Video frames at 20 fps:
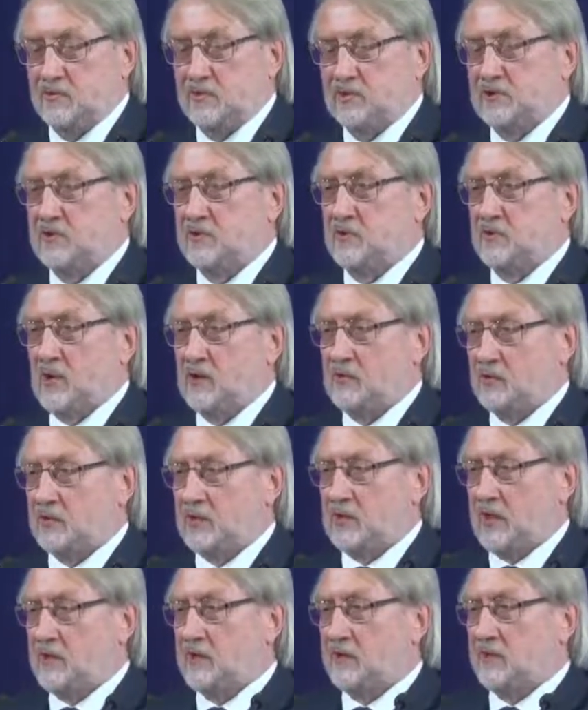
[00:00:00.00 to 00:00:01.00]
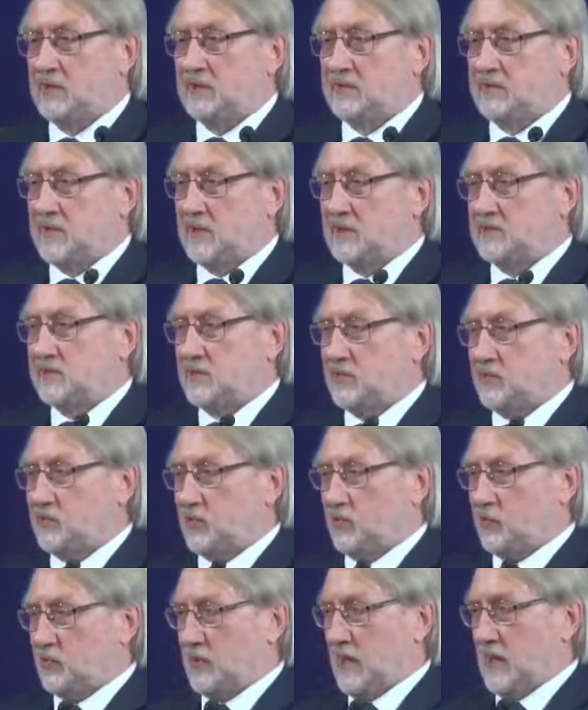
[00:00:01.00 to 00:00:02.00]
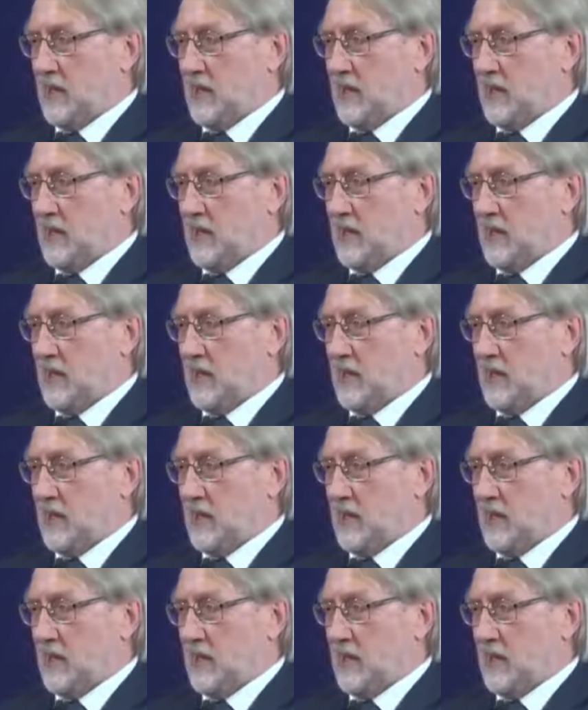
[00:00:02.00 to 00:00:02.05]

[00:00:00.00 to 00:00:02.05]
The previous section